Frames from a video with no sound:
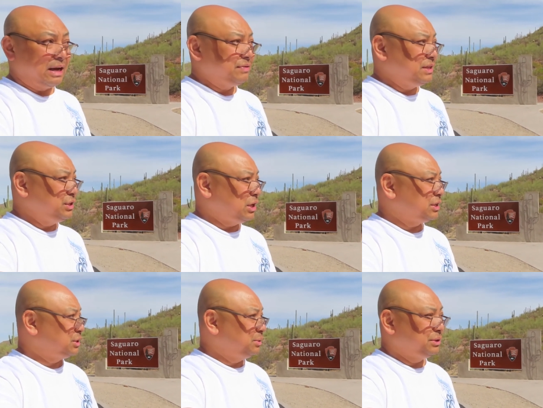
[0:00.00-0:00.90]
I've seen
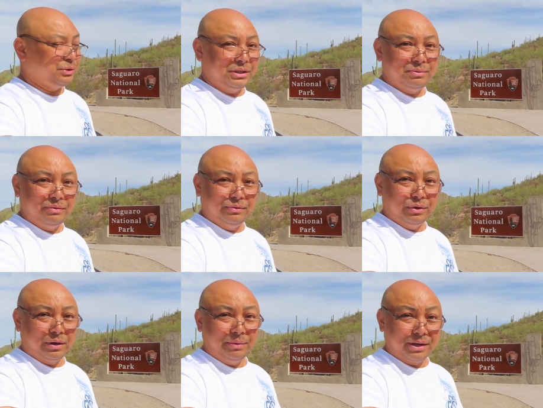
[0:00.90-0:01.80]
Joshua trees
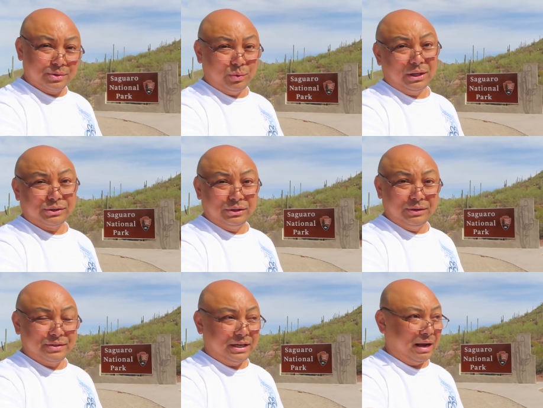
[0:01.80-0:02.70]
before because Walter
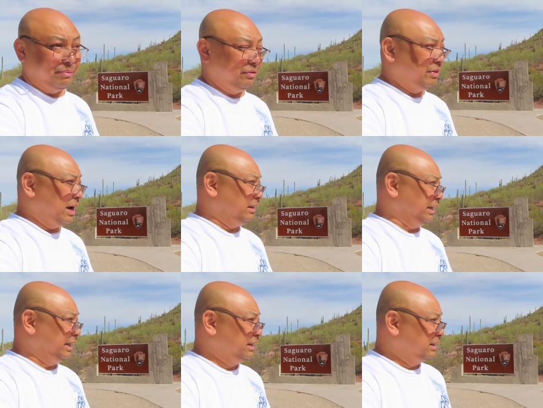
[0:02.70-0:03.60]
lives in Apple Valley.